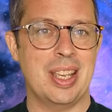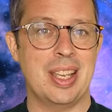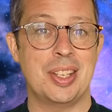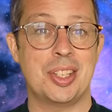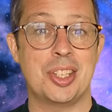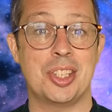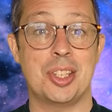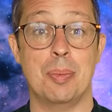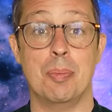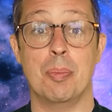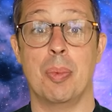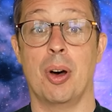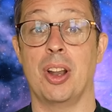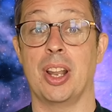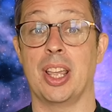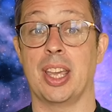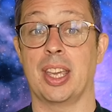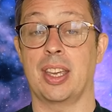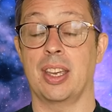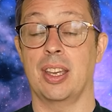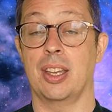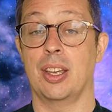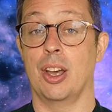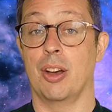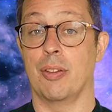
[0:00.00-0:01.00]
is
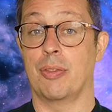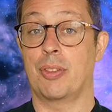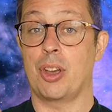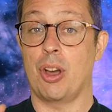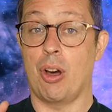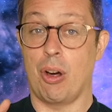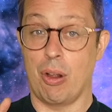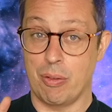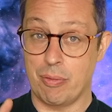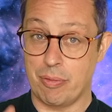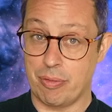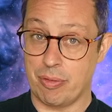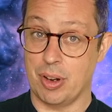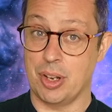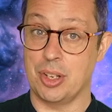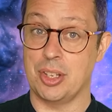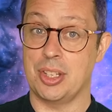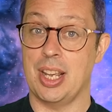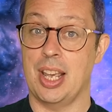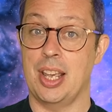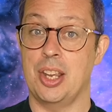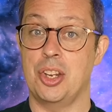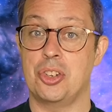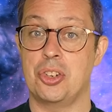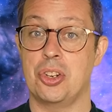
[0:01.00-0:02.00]
symbolic of
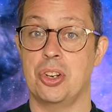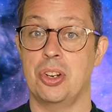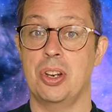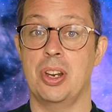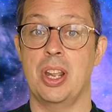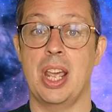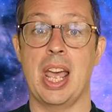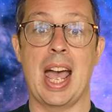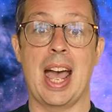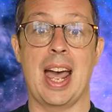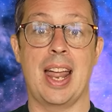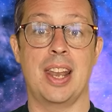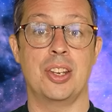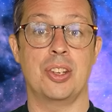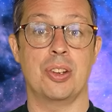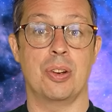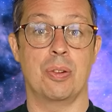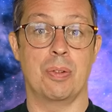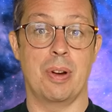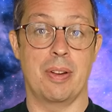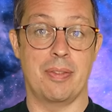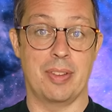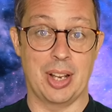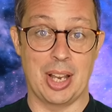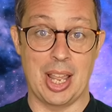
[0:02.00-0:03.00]
confrontation and
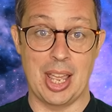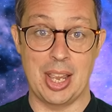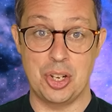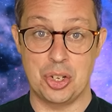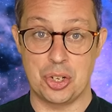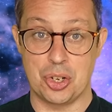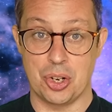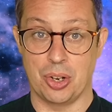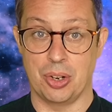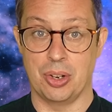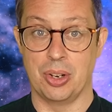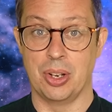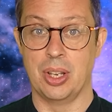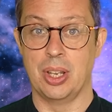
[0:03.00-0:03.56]
revelation.